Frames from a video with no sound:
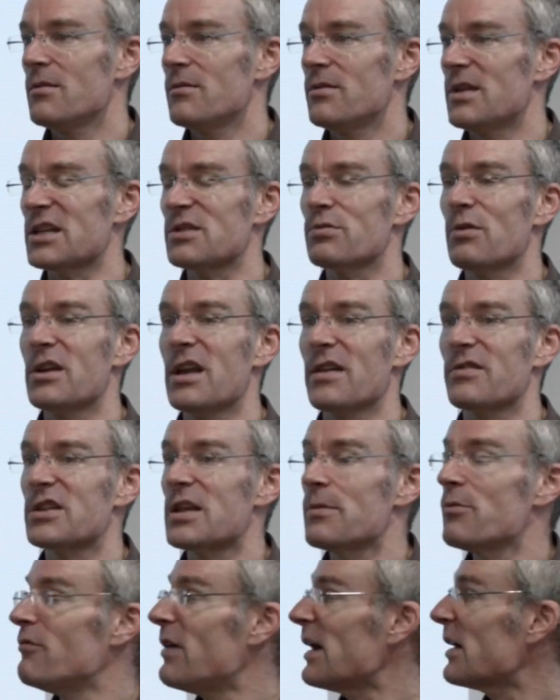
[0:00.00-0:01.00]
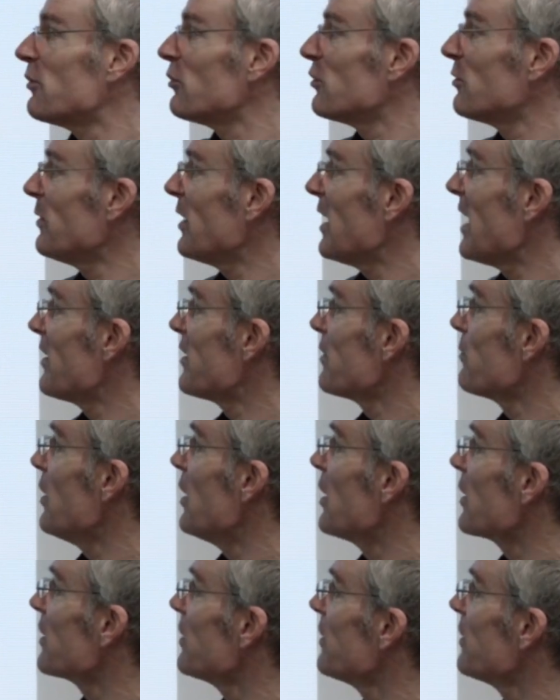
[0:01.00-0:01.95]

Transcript: That's why you have to keep a record of how they work.